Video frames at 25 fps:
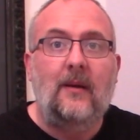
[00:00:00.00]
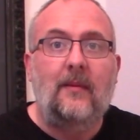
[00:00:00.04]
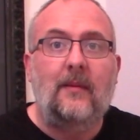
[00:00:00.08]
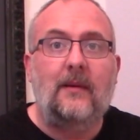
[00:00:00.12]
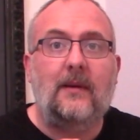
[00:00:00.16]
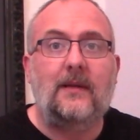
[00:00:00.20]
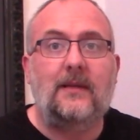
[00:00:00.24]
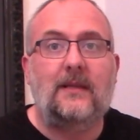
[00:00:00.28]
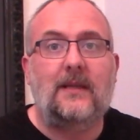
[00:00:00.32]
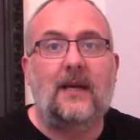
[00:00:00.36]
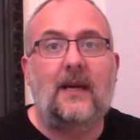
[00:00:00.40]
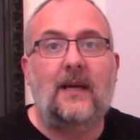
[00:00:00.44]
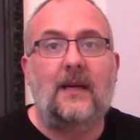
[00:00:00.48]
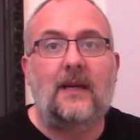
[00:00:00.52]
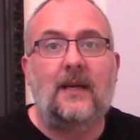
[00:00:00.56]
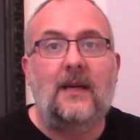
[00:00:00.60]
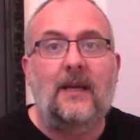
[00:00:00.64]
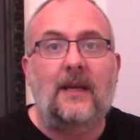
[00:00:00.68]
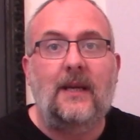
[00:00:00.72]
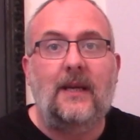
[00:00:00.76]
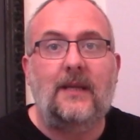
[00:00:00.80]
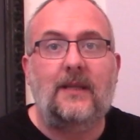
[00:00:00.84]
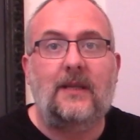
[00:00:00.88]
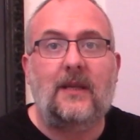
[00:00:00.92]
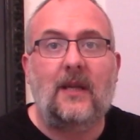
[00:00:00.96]
because that
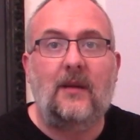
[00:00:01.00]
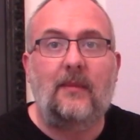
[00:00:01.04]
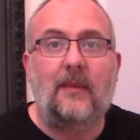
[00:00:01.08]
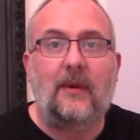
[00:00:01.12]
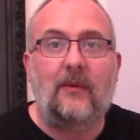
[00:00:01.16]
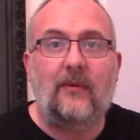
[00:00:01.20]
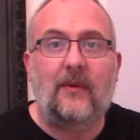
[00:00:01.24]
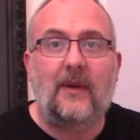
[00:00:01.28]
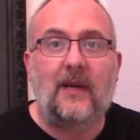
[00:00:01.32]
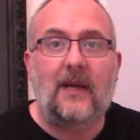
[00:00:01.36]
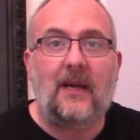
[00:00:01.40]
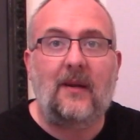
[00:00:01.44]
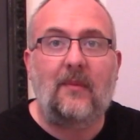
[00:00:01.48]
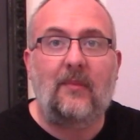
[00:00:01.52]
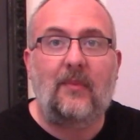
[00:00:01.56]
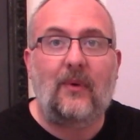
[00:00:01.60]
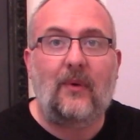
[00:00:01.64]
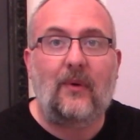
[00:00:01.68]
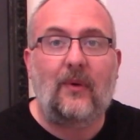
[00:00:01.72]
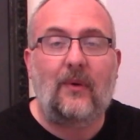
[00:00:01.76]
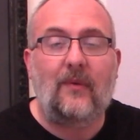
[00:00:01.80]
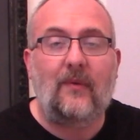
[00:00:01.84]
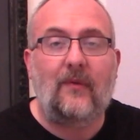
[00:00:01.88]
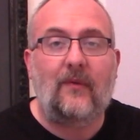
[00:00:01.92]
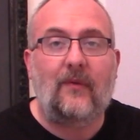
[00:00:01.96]
is going to be really
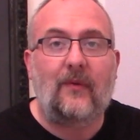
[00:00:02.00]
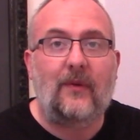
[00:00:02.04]
important